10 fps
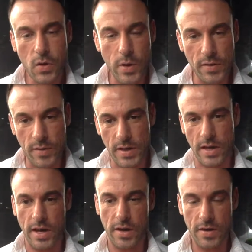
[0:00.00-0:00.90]
quick
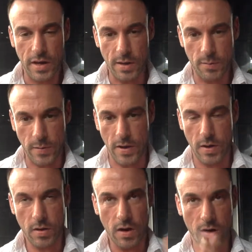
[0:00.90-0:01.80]
video
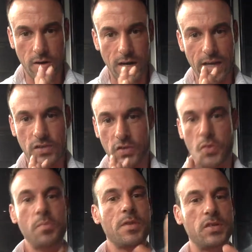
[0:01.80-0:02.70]
info on
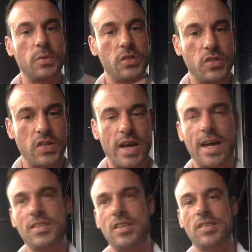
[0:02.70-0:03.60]
cholesterol. Someone's just like
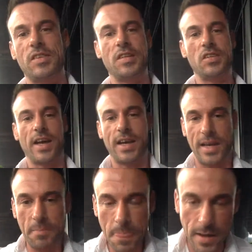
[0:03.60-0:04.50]
asked this in the
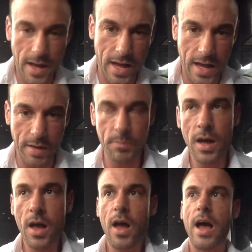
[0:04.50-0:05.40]
check-in,
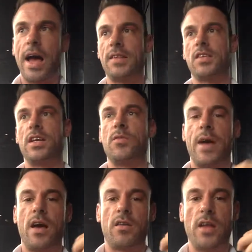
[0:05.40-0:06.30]
asking
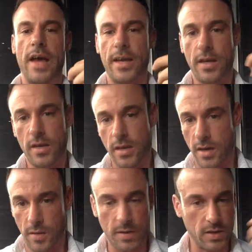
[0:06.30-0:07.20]
about
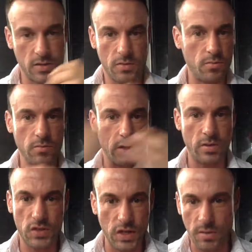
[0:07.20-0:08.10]
because we
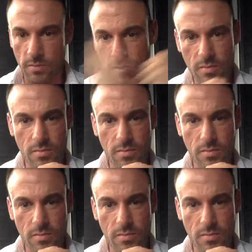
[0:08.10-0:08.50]
consume,